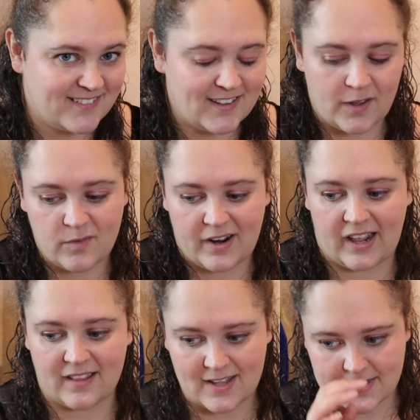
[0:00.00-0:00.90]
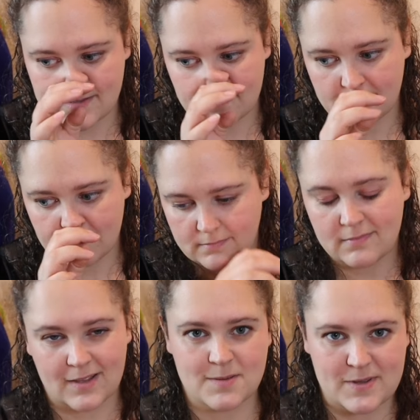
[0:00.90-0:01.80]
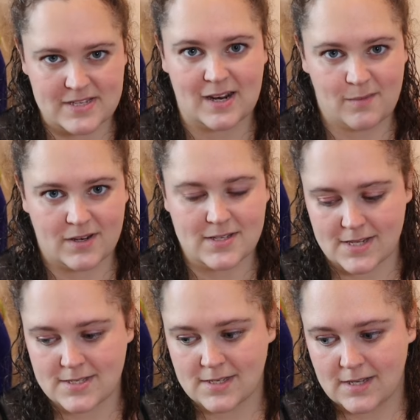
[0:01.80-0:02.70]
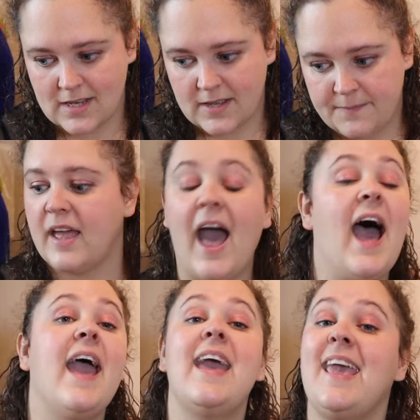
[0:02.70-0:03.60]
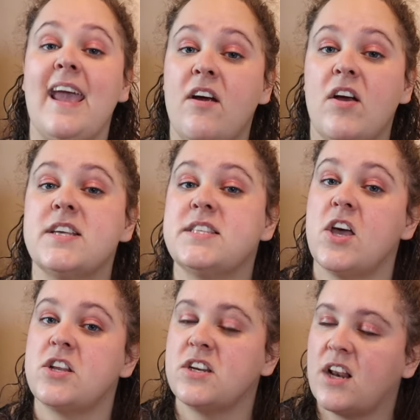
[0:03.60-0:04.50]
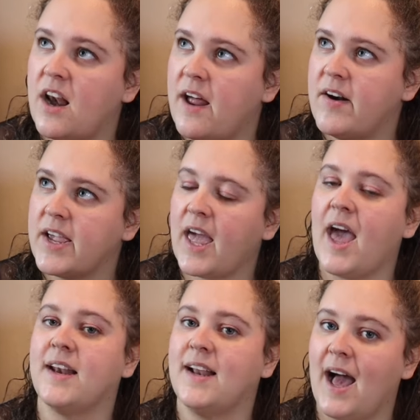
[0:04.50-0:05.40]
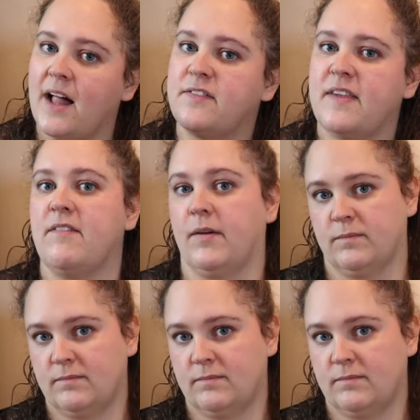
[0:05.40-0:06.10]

Oh, really, that's basically what it says. Here, a certain cleric and Ælfgiva.